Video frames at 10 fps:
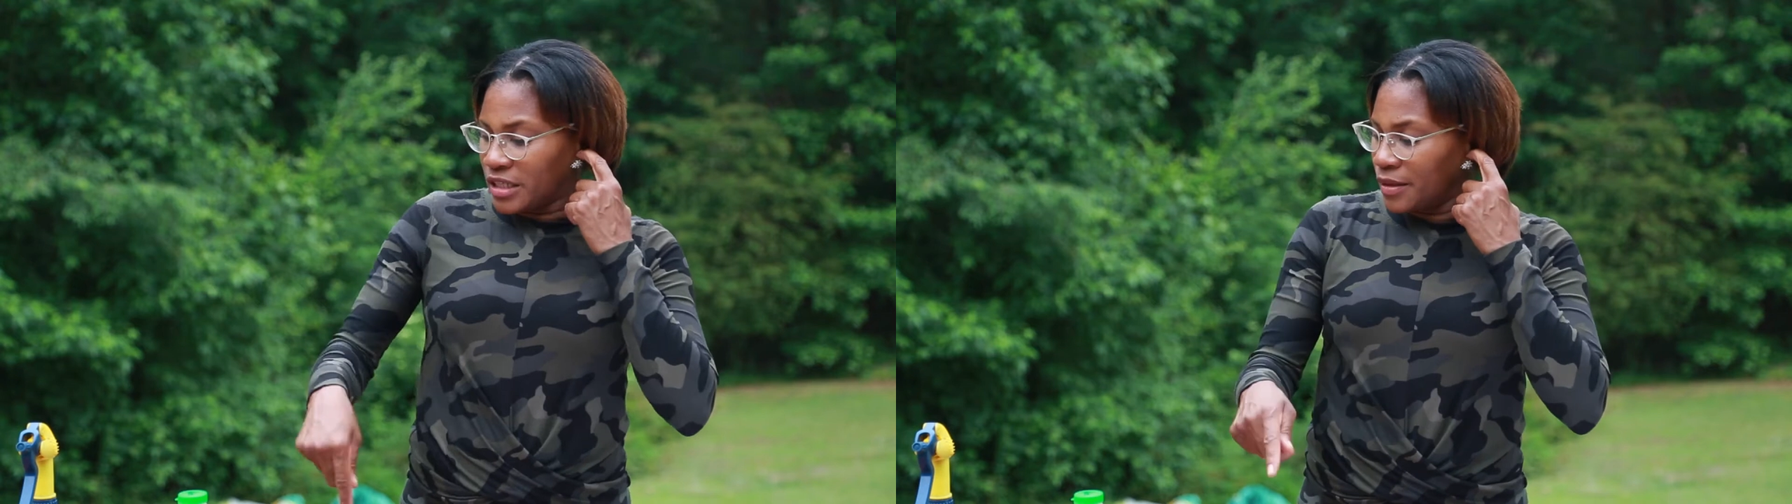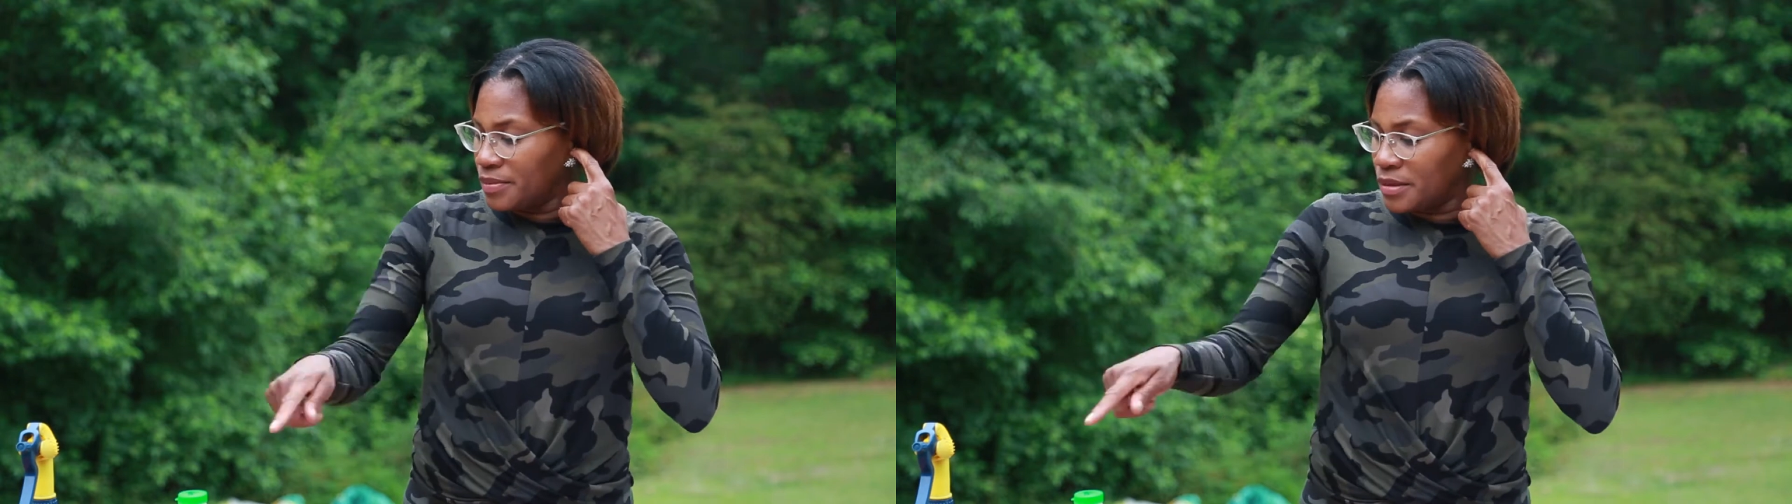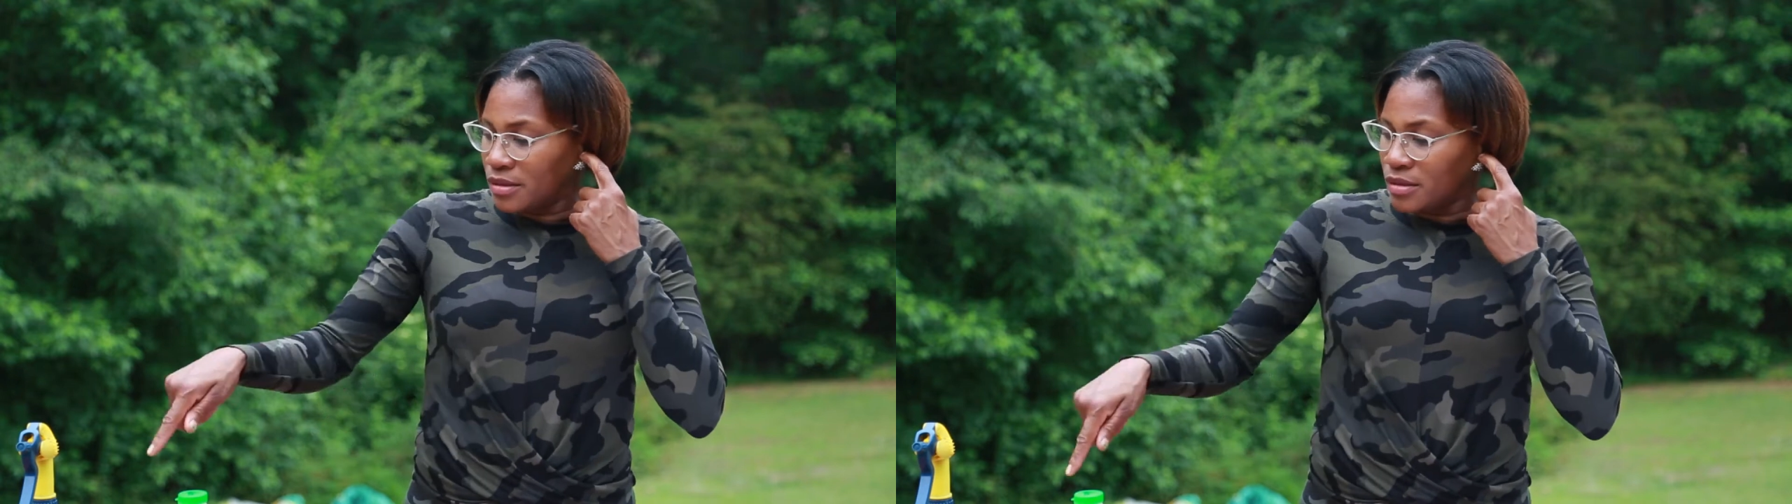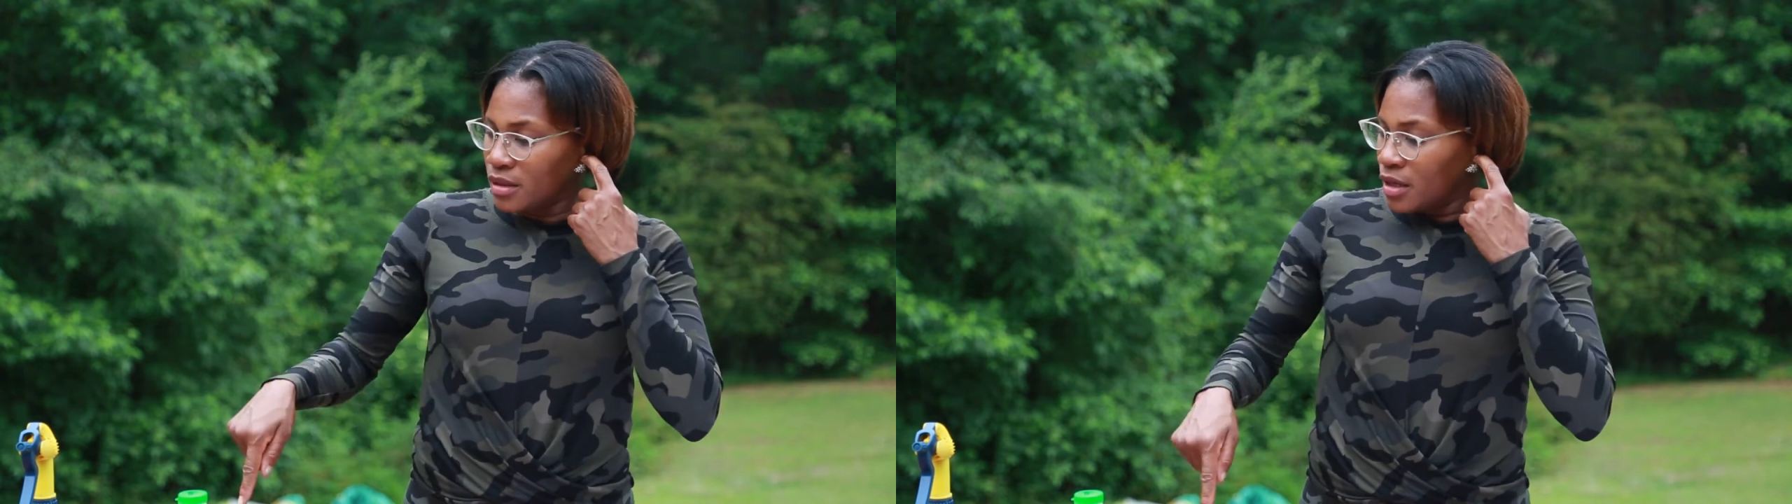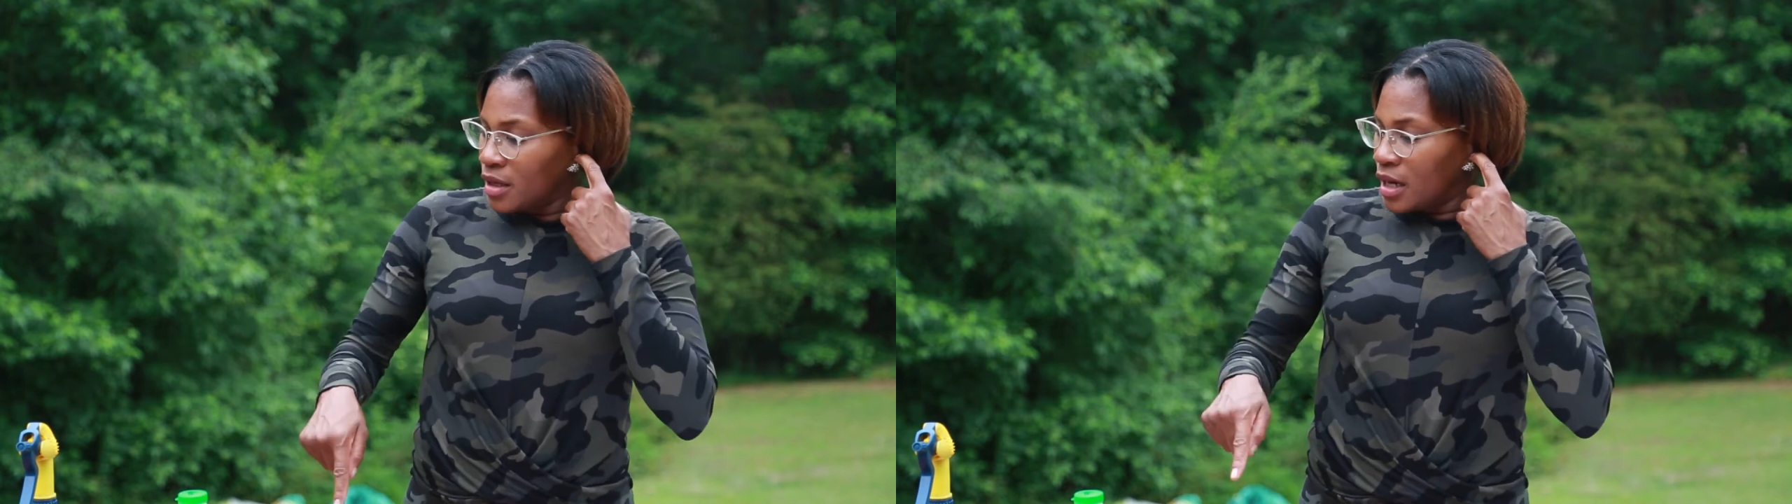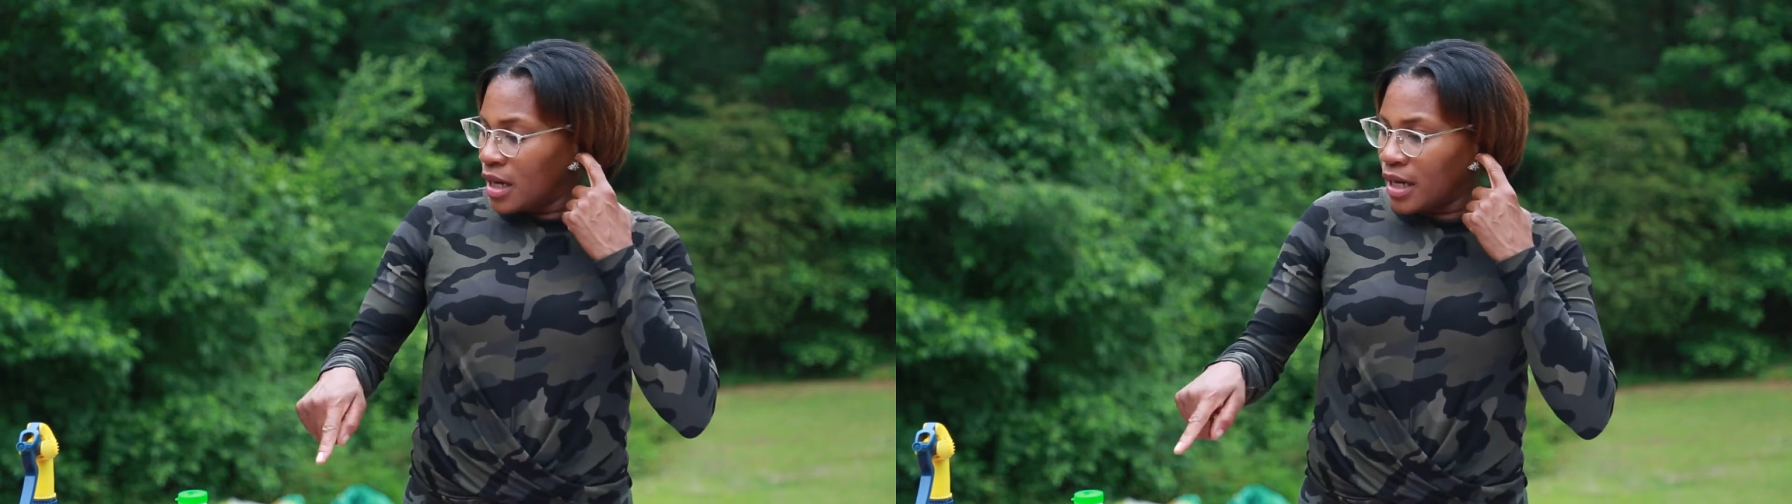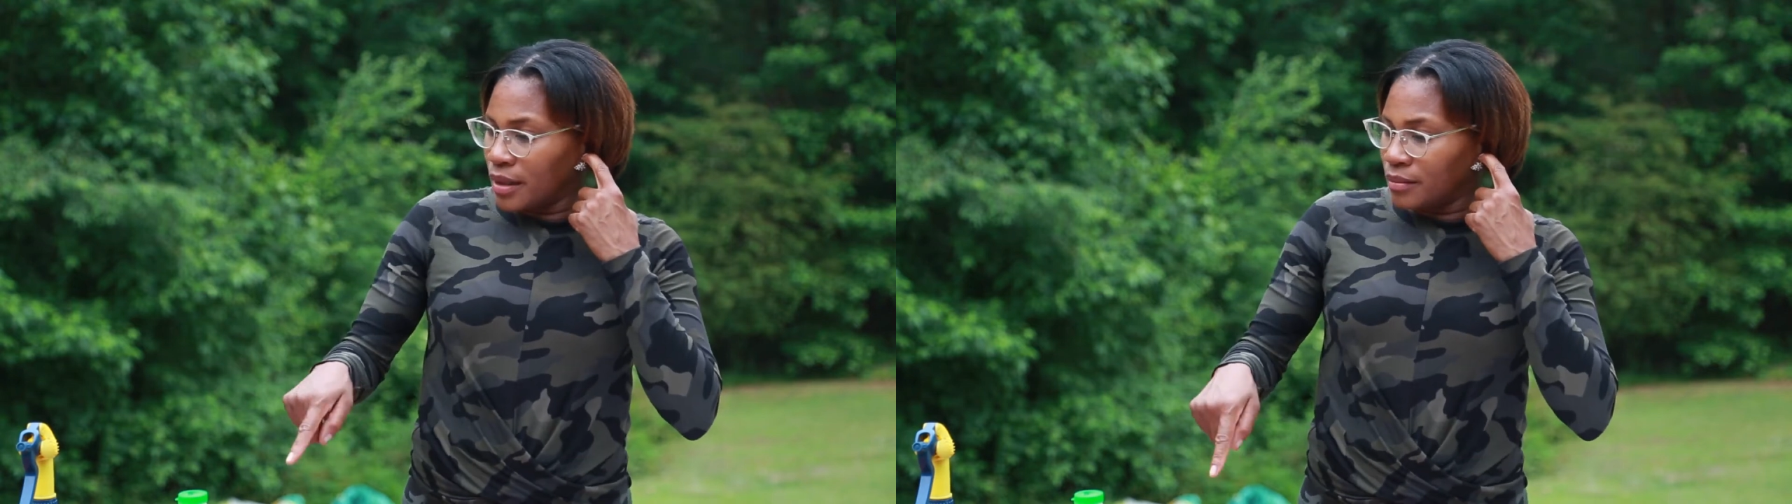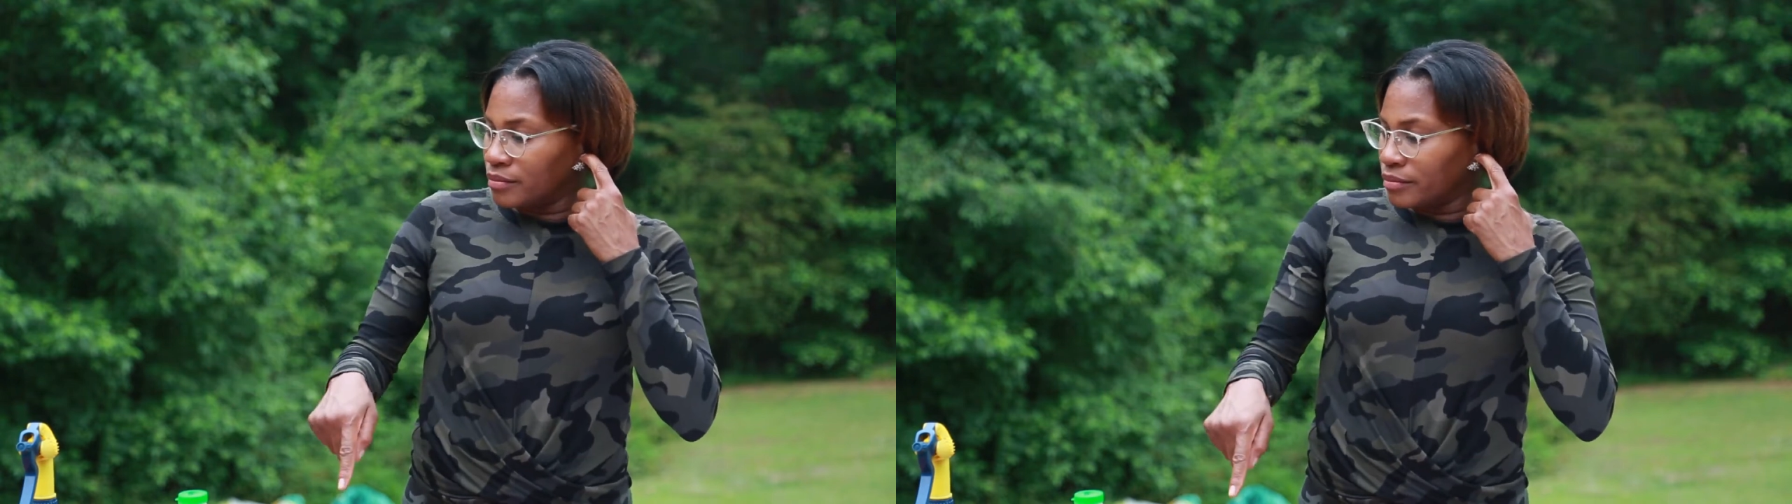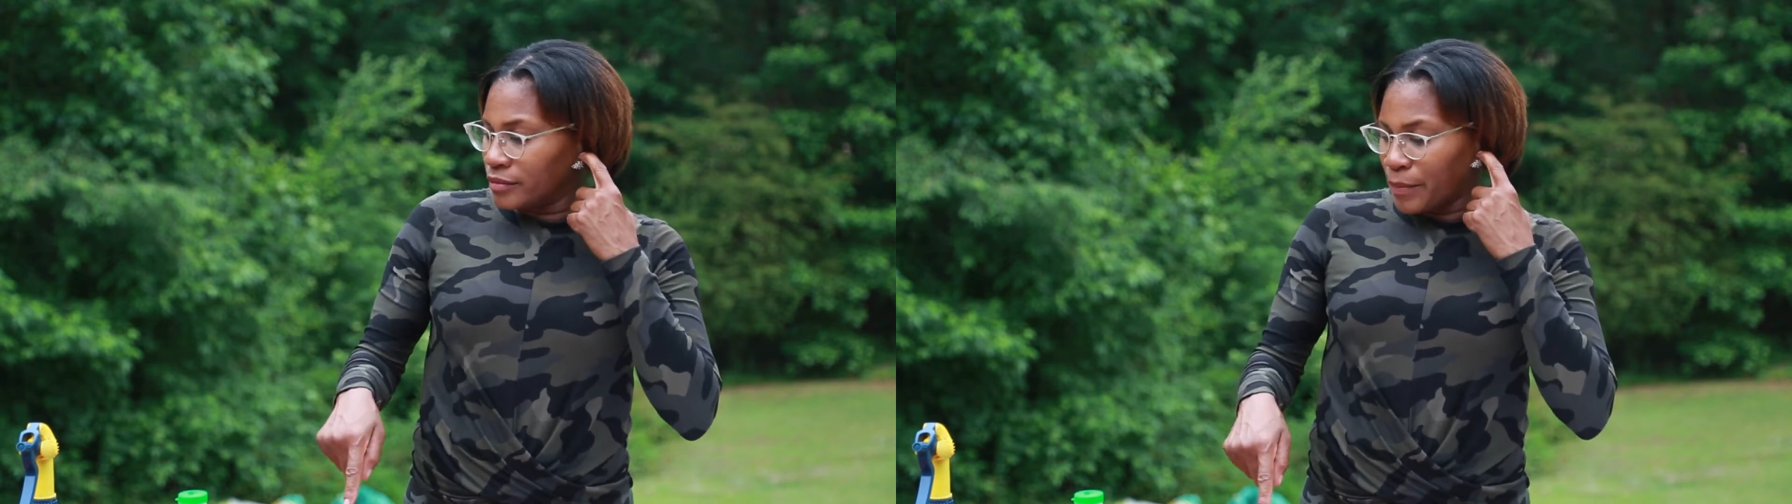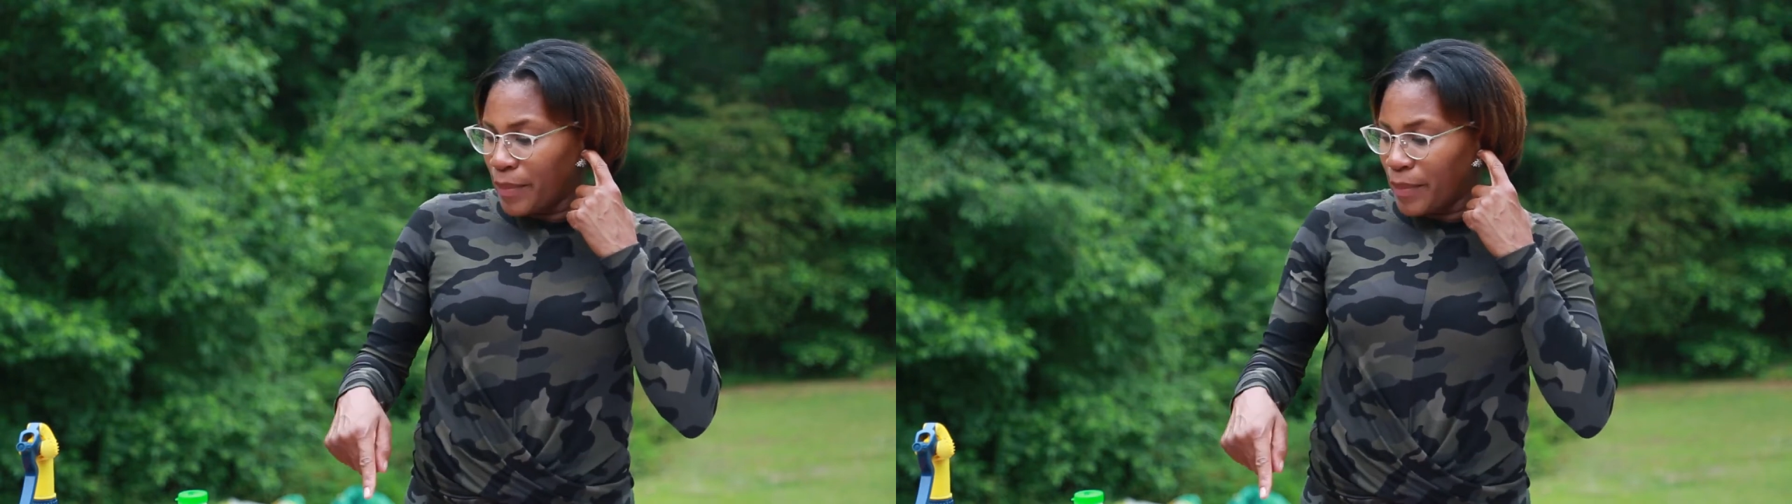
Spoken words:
tips. The